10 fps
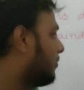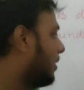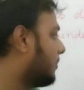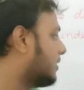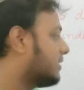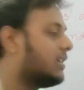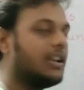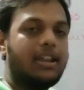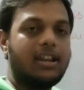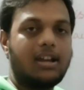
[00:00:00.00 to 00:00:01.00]
we have
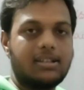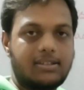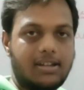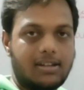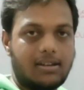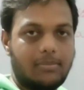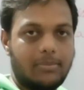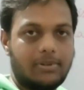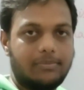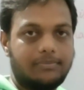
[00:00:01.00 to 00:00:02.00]
considered here a constant
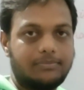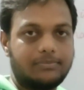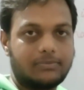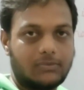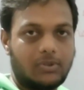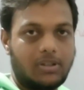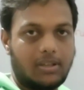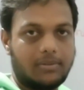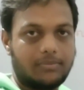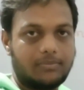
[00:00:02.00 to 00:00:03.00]
number.
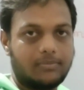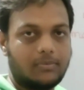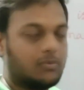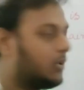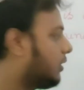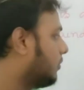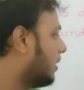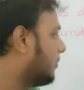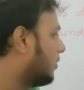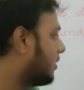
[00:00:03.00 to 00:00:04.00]
Okay, why we
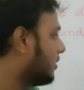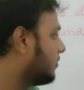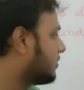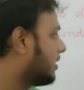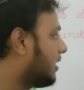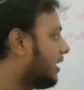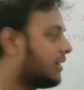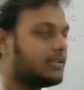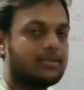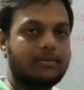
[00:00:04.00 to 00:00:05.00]
have not used here
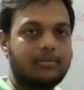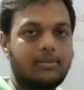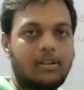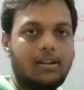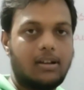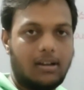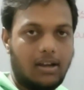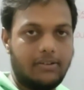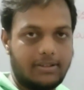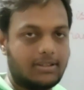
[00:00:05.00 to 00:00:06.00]
x,
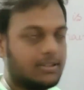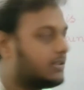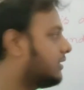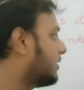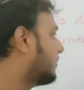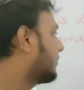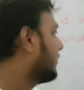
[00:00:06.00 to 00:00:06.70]
I'll discuss later.